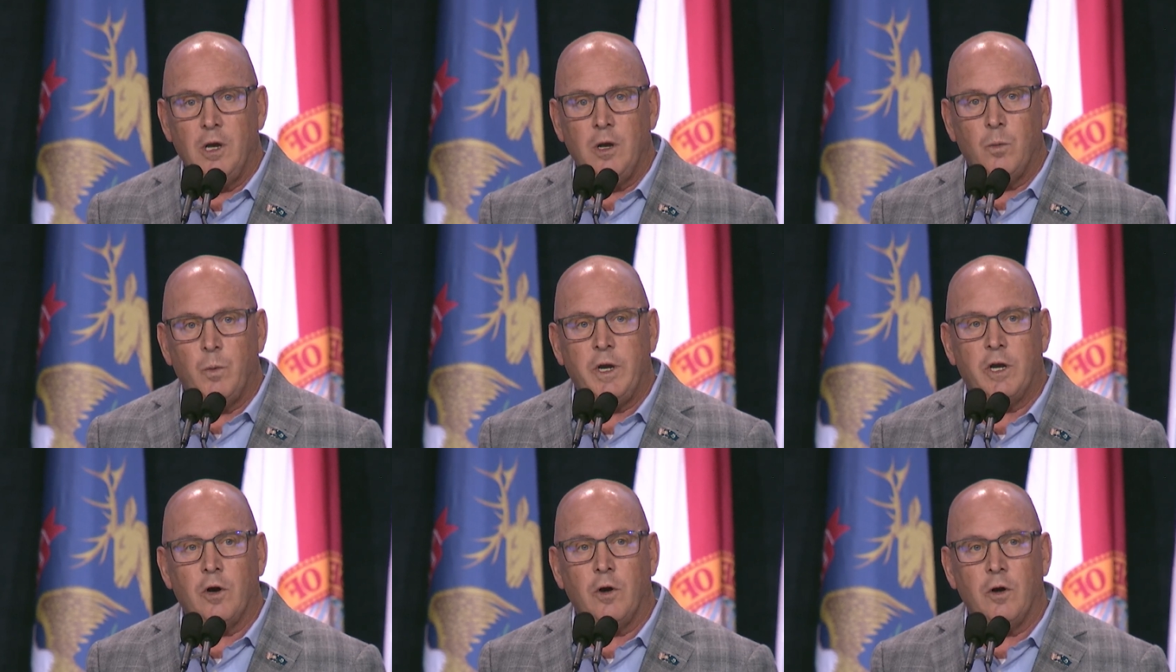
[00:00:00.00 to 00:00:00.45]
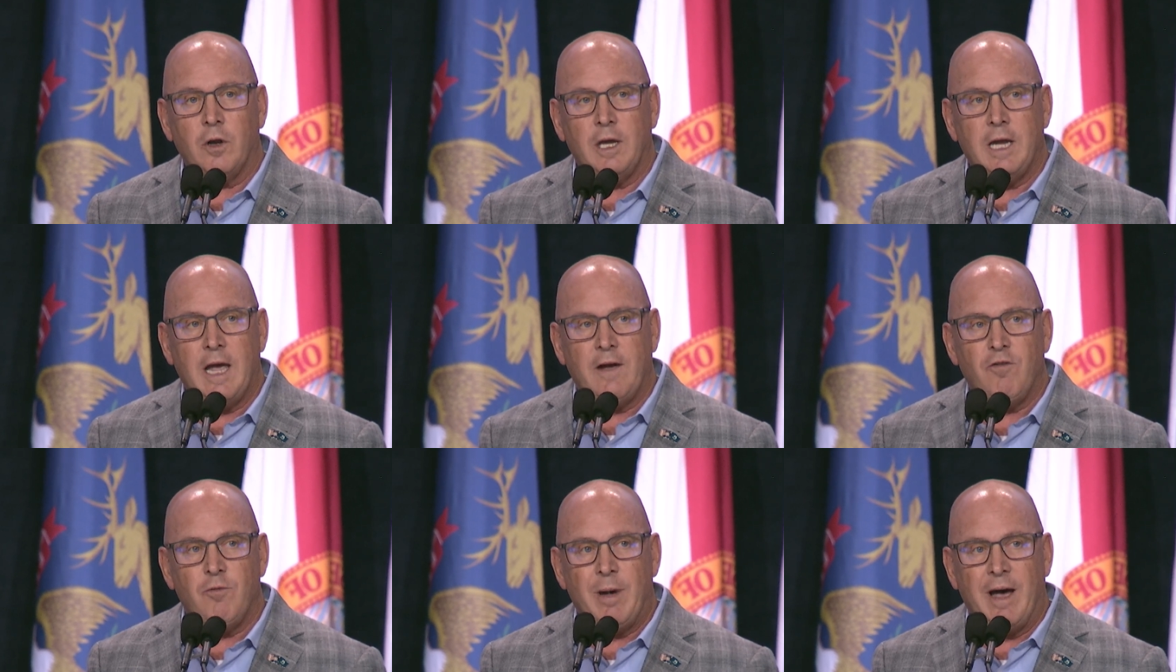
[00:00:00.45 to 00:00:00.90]
We currently
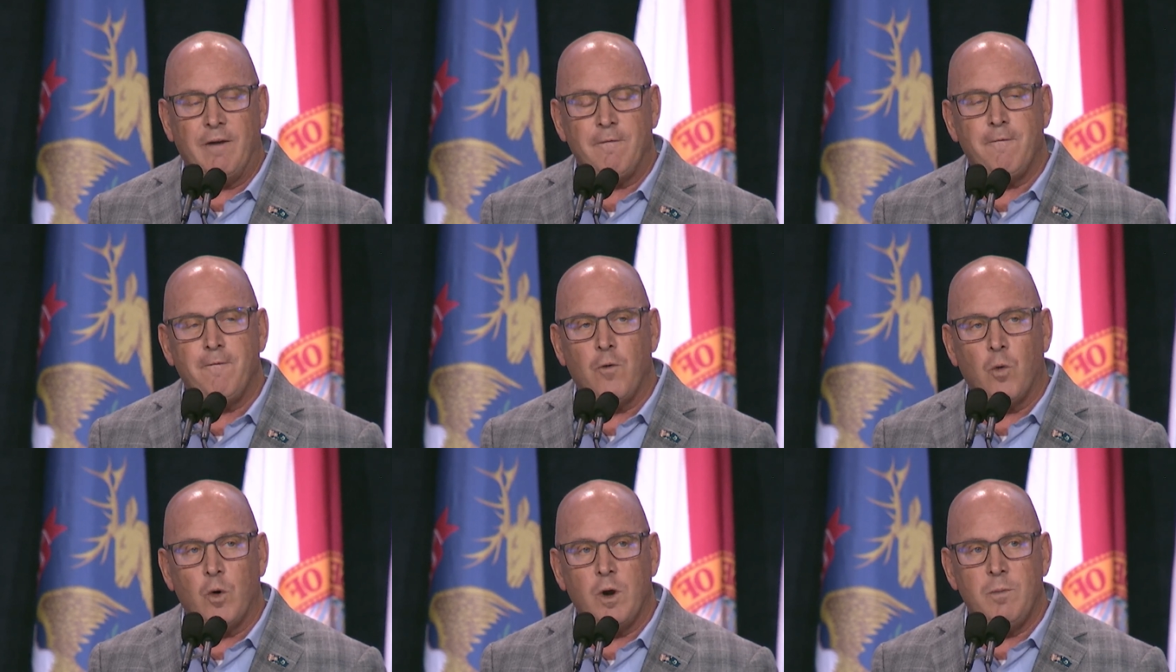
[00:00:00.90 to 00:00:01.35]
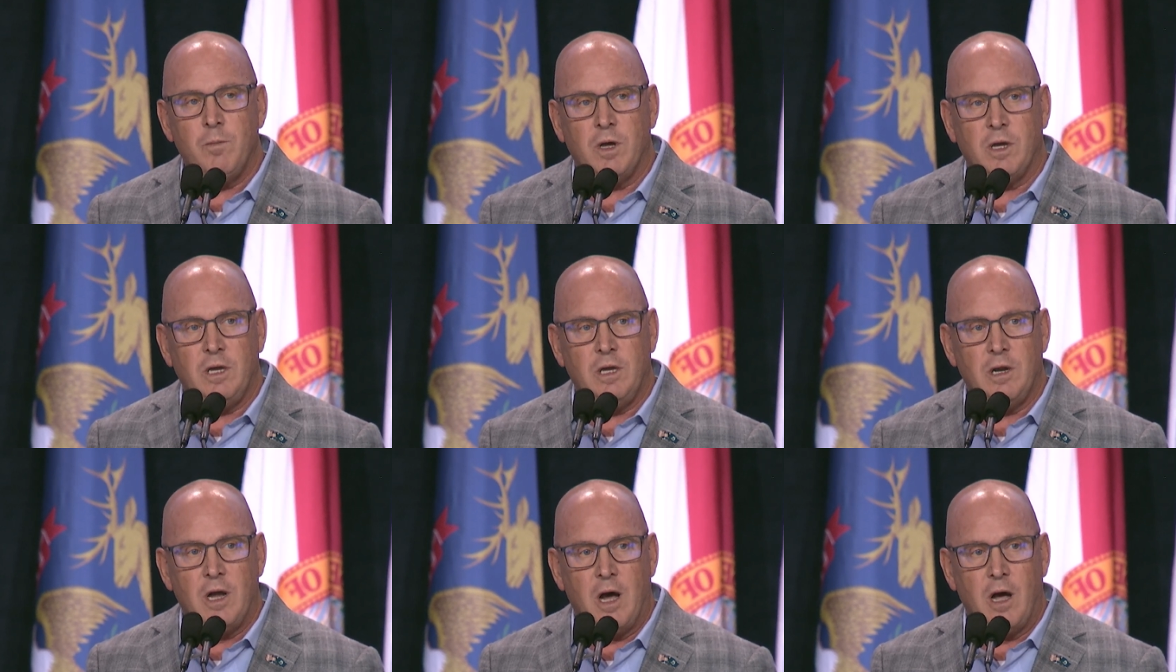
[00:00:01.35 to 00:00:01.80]
have about $40
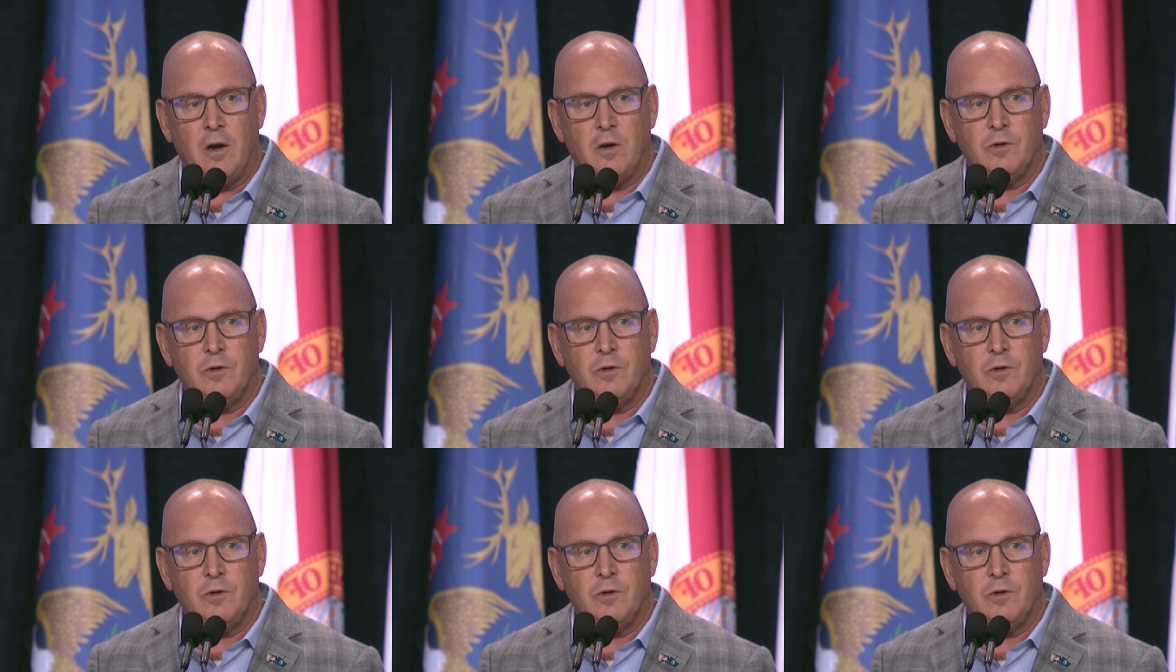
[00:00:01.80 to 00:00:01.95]
million